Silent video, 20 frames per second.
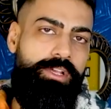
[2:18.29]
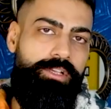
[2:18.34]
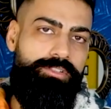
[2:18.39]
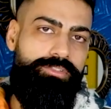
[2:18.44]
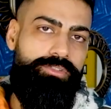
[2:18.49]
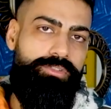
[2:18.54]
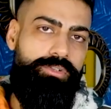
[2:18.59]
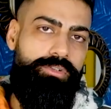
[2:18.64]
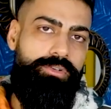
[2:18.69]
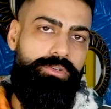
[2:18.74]

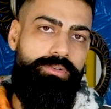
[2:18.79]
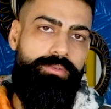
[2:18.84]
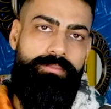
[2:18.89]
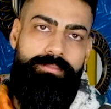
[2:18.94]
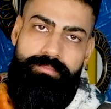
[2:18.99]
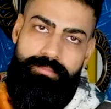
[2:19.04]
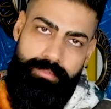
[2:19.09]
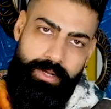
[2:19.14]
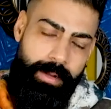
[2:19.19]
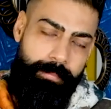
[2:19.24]
So
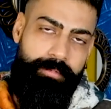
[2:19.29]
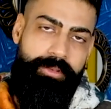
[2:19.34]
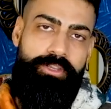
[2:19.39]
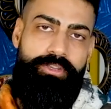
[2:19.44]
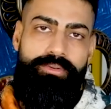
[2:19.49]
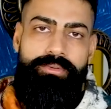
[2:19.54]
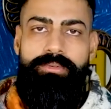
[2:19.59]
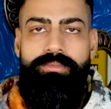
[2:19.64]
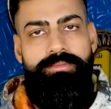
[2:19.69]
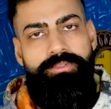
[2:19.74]
up to
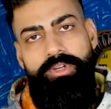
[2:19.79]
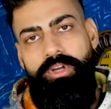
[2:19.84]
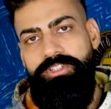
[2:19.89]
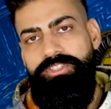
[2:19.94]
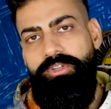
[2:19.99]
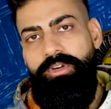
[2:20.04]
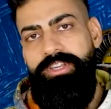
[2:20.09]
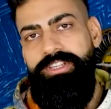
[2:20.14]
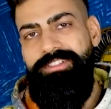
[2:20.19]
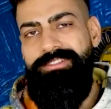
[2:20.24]
you, your
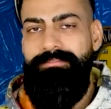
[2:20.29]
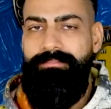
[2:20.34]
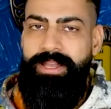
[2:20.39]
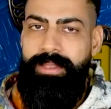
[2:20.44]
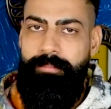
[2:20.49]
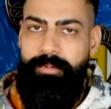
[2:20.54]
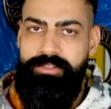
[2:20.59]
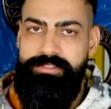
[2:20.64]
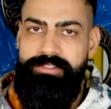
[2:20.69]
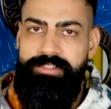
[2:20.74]
choice.
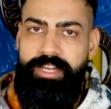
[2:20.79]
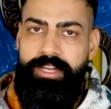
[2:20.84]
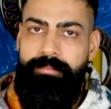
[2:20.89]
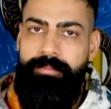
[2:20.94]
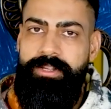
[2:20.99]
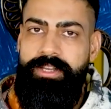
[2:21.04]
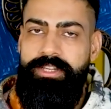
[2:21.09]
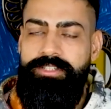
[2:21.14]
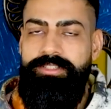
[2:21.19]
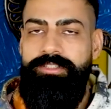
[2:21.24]
My personal
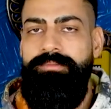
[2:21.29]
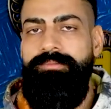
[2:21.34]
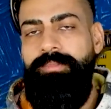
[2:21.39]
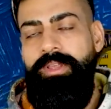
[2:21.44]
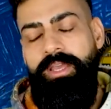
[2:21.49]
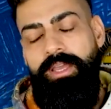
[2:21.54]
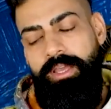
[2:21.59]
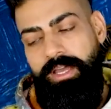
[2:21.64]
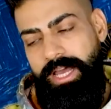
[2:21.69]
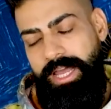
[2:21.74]
recommendation,
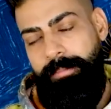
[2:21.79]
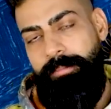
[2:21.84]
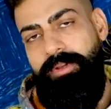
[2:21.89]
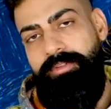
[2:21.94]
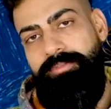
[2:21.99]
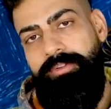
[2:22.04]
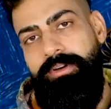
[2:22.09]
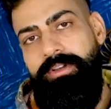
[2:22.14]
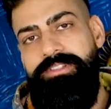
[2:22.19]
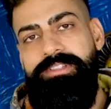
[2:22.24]
I
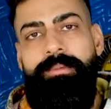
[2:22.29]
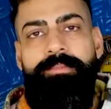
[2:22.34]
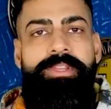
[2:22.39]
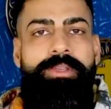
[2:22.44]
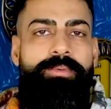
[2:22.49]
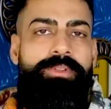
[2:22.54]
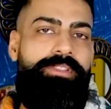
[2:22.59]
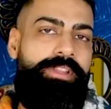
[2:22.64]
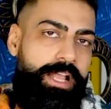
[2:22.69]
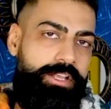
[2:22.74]
prefer
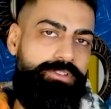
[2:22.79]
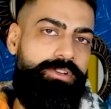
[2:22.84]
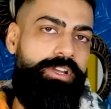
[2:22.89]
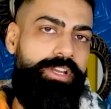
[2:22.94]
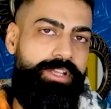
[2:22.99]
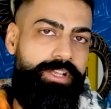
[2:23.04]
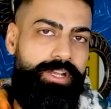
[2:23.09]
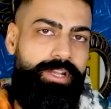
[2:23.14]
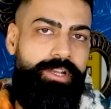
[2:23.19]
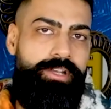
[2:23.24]
something with natural
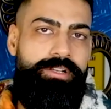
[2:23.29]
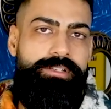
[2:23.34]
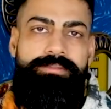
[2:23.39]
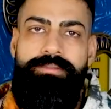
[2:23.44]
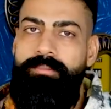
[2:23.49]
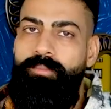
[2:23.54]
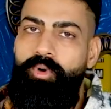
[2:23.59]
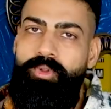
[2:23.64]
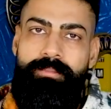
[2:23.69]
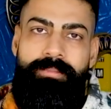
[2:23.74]
ingredients
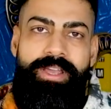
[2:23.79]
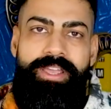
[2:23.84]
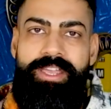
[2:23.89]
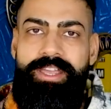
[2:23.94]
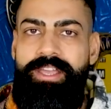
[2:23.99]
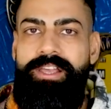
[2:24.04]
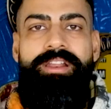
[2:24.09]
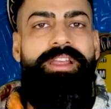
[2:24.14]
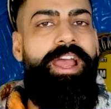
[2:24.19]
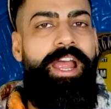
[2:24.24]
for both my
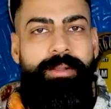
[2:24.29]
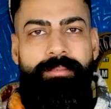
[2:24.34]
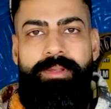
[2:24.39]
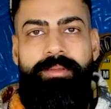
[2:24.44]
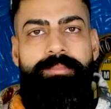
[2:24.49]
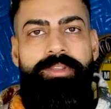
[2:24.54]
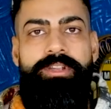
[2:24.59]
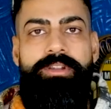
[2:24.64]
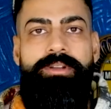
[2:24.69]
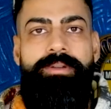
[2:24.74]
hair and my
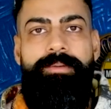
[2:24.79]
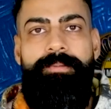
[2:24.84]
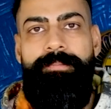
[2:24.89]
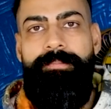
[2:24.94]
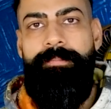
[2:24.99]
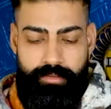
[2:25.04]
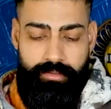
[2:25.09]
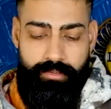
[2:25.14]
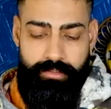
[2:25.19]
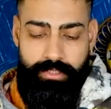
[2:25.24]
beard.
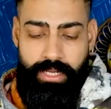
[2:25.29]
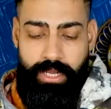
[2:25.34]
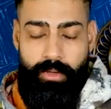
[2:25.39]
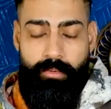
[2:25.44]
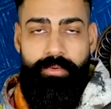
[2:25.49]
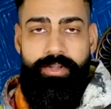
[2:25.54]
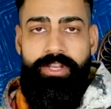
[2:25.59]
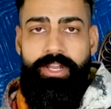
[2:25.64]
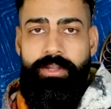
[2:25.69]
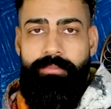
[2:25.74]
Now
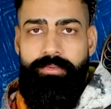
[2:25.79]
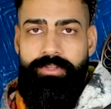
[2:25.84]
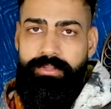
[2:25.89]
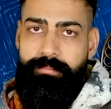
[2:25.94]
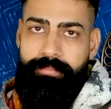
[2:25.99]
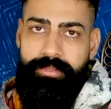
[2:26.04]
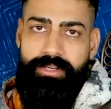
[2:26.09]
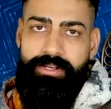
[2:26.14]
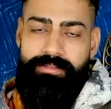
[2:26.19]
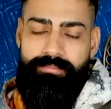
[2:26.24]
we're done with the
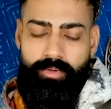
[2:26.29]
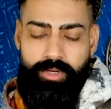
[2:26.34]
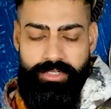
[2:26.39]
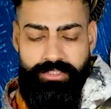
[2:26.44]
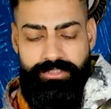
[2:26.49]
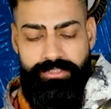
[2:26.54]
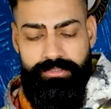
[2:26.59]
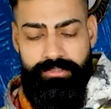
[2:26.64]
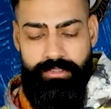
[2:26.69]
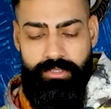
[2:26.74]
beard
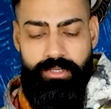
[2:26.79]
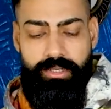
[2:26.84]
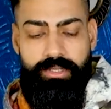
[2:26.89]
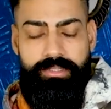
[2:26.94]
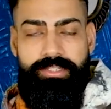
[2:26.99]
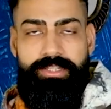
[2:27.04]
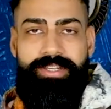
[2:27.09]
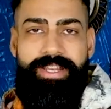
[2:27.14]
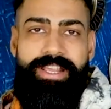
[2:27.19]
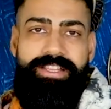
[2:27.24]
wash.
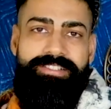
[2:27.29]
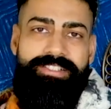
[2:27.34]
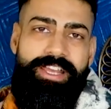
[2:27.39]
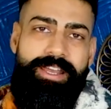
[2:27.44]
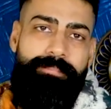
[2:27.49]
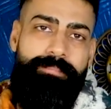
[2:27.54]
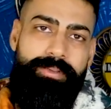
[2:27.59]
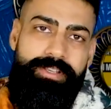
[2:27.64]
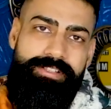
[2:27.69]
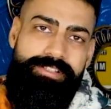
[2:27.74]
The next
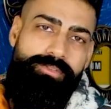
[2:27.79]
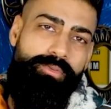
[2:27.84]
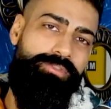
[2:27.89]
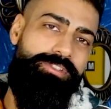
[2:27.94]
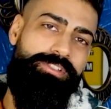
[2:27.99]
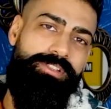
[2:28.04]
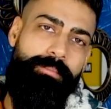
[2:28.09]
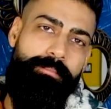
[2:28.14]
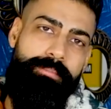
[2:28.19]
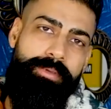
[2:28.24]
step is
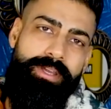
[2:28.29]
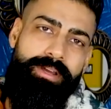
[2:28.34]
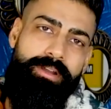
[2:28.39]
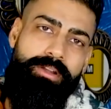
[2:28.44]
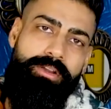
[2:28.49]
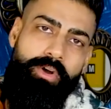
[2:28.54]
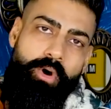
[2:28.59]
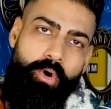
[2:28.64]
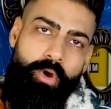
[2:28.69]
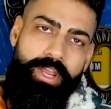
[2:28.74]
using the
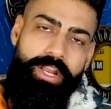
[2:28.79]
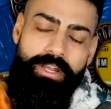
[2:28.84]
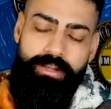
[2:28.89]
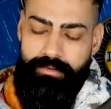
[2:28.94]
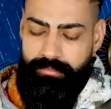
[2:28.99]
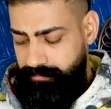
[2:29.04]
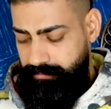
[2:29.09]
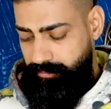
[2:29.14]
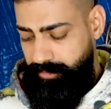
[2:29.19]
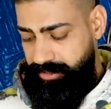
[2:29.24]
beard oil,
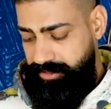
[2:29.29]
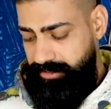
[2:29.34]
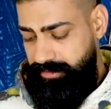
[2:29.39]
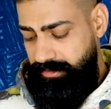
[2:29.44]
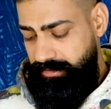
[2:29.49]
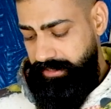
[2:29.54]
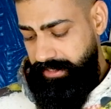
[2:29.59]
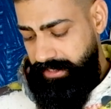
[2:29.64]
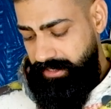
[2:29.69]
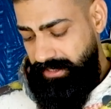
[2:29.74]
which
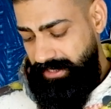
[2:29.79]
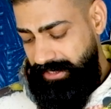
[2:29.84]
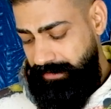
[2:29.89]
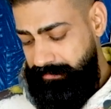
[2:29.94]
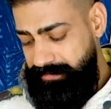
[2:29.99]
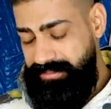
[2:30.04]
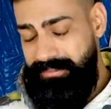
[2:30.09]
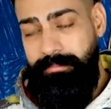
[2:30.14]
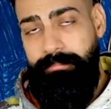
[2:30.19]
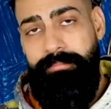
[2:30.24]
they claim
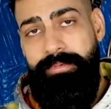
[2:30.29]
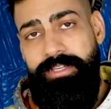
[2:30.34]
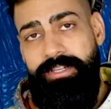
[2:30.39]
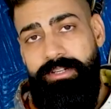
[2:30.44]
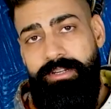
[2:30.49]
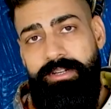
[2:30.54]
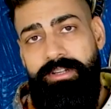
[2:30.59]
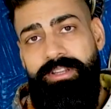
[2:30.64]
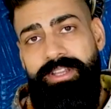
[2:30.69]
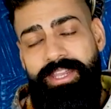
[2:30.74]
is the
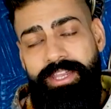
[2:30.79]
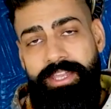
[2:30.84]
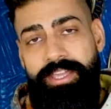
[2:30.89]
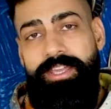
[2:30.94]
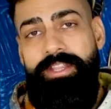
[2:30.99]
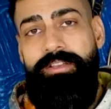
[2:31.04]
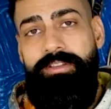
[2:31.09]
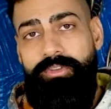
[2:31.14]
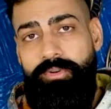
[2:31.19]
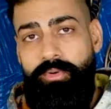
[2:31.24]
beard
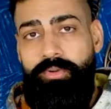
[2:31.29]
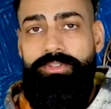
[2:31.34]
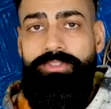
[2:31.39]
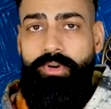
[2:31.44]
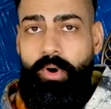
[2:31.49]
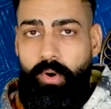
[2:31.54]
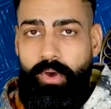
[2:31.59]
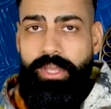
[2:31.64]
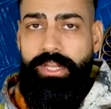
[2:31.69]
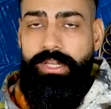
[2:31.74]
hair growth
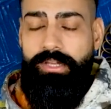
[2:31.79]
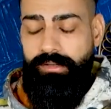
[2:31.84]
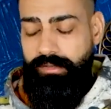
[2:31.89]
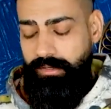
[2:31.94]
oil.